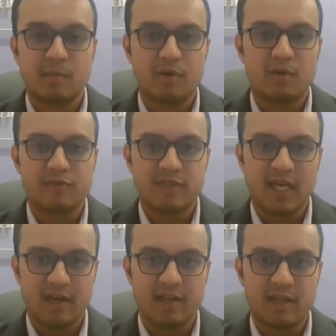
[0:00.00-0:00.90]
amount of
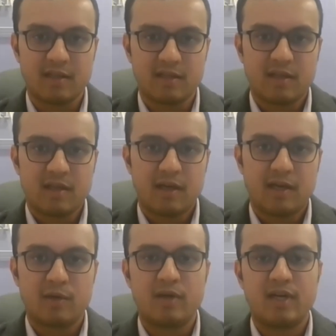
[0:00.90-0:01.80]
salary,
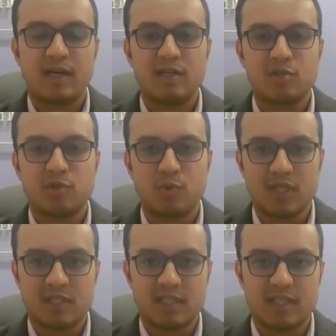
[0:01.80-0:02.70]
and you need at least two
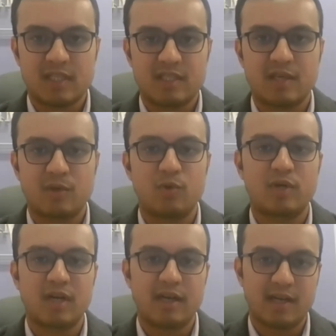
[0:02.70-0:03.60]
assistants in a good
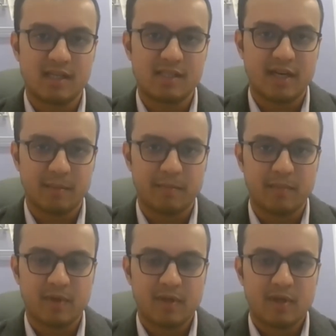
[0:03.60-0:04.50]
clinical setup.
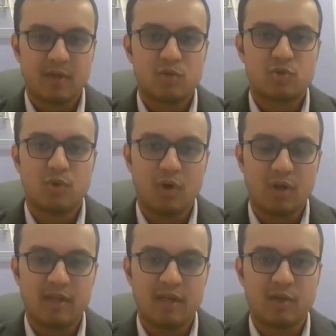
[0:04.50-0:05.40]
So
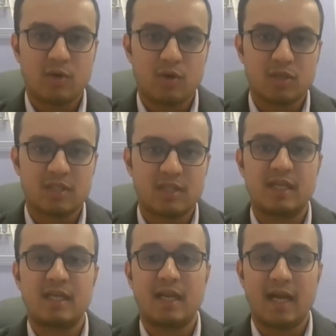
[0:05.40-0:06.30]
all that cost,
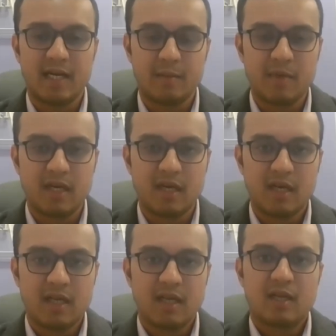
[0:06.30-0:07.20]
the light bill.
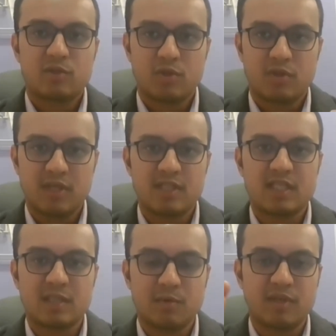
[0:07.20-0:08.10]
So these are
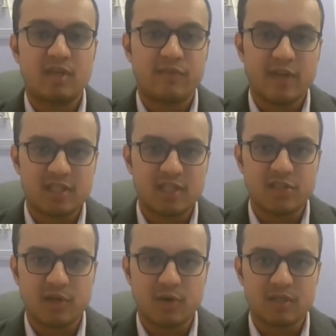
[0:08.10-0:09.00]
some of the
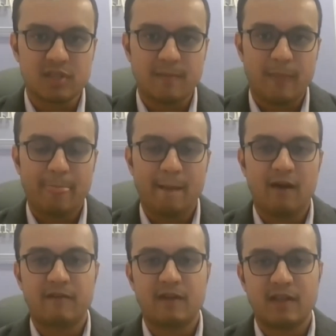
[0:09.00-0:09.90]
infrastructure costs.
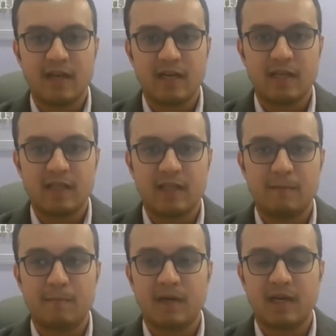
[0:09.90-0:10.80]
After that,
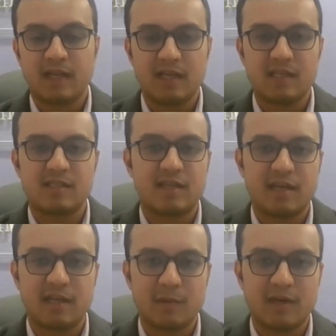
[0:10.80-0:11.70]
the materials that are
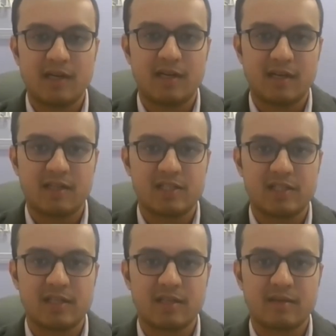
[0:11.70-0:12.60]
required in dentistry